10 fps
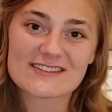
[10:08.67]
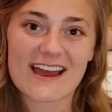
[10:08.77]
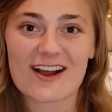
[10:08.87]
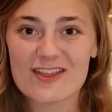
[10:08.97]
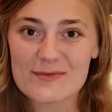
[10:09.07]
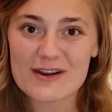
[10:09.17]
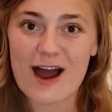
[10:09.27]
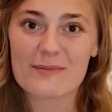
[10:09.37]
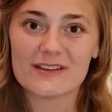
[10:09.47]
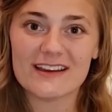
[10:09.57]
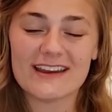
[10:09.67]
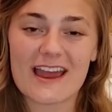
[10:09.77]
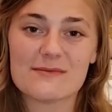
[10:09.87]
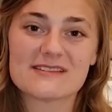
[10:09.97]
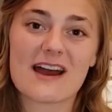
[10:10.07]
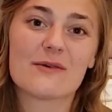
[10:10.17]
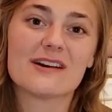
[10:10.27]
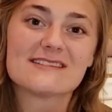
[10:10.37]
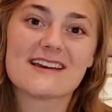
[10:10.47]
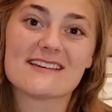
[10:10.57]
like on the Monopoly game set where it
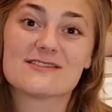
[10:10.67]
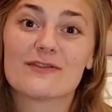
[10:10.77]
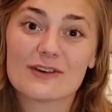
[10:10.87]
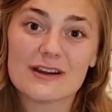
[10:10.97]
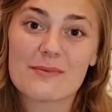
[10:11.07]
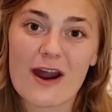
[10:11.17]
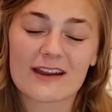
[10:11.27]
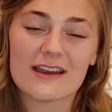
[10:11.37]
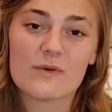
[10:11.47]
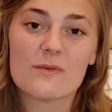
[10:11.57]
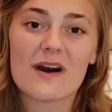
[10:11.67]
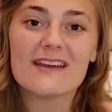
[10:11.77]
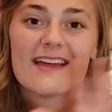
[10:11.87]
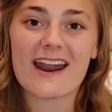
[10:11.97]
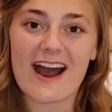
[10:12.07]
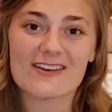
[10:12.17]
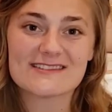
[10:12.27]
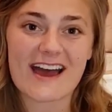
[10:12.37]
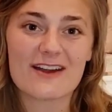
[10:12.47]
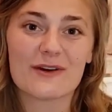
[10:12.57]
says free parking. We wanted that
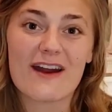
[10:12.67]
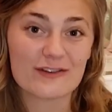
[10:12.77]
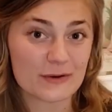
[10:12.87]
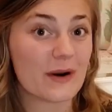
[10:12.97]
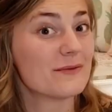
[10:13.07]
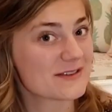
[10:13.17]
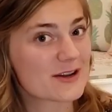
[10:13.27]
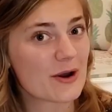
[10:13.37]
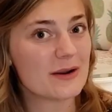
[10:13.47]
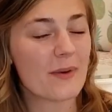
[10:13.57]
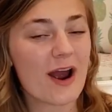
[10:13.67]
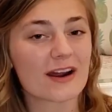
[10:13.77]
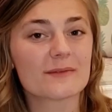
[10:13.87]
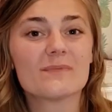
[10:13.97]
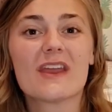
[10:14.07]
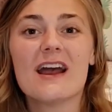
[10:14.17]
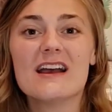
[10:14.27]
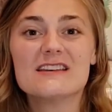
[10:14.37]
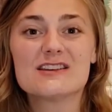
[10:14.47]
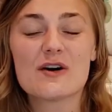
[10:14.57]
outside where everyone was going to park.
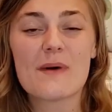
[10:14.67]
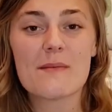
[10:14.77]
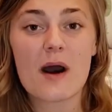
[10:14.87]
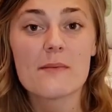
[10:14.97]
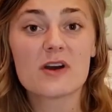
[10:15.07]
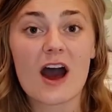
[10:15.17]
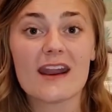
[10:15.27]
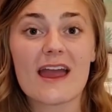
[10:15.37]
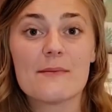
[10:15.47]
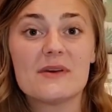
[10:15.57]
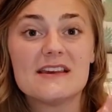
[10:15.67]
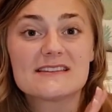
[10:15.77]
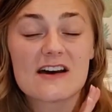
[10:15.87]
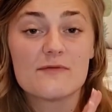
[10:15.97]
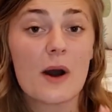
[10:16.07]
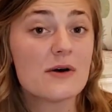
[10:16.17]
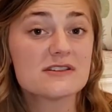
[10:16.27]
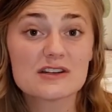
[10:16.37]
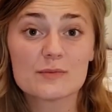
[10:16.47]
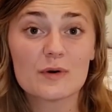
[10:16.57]
So my mom got a piece of poster
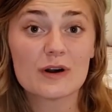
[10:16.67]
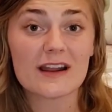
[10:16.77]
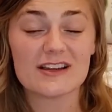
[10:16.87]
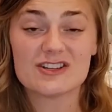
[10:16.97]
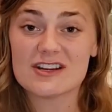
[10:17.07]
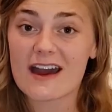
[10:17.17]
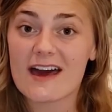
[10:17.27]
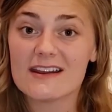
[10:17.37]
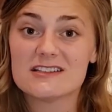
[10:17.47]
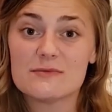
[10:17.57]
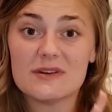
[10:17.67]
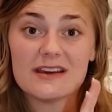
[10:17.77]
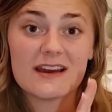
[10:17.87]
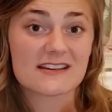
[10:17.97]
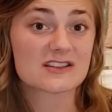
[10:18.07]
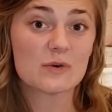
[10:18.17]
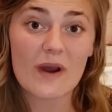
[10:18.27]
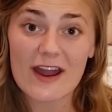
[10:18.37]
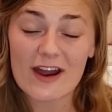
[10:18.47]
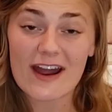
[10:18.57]
board and she cut it to be a
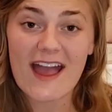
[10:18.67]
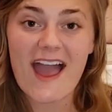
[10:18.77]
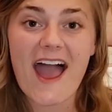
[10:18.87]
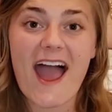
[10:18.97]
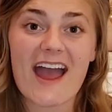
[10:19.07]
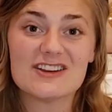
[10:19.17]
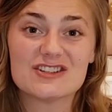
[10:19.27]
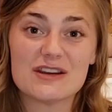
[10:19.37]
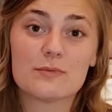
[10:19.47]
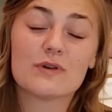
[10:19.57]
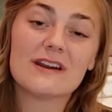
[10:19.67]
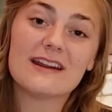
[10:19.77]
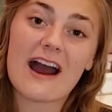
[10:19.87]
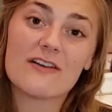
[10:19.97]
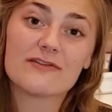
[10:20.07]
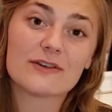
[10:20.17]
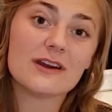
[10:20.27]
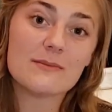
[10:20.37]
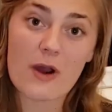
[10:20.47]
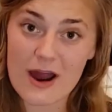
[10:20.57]
square, and she printed out
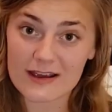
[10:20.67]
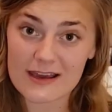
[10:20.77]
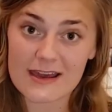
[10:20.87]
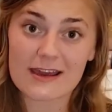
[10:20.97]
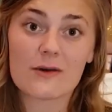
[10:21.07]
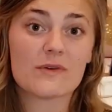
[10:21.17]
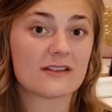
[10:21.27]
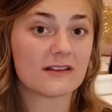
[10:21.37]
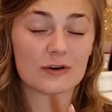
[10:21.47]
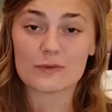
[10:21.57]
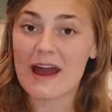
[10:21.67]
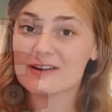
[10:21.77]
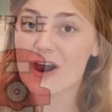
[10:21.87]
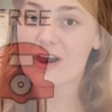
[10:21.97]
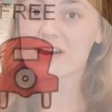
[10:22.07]
free parking with a little red car